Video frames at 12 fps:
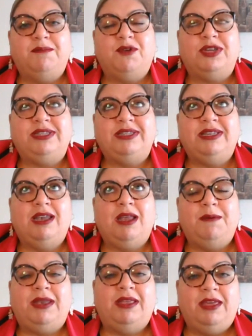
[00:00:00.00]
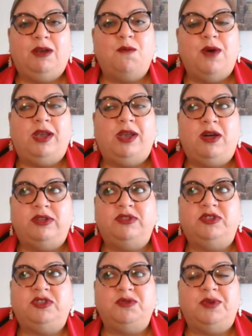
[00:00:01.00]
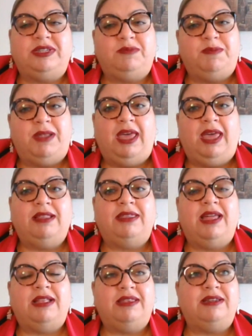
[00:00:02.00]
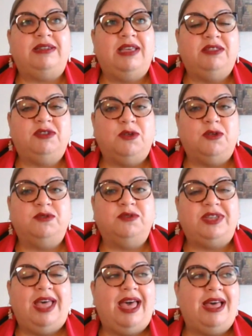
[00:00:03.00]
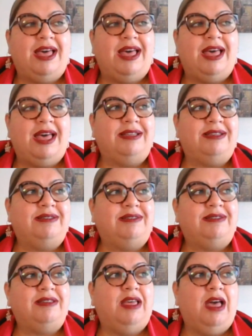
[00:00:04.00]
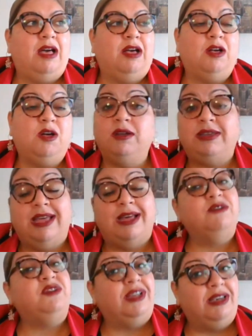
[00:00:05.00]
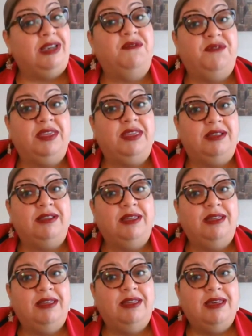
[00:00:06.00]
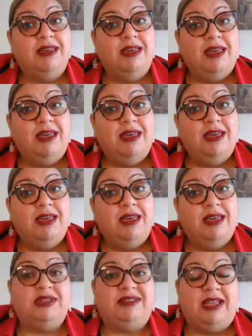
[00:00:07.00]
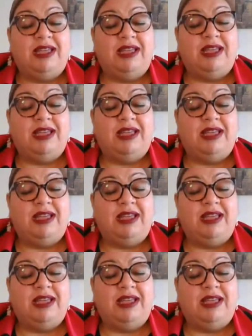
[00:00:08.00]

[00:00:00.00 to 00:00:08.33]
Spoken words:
President Abinader went on to explain that the death tolls has gone down significantly to the extent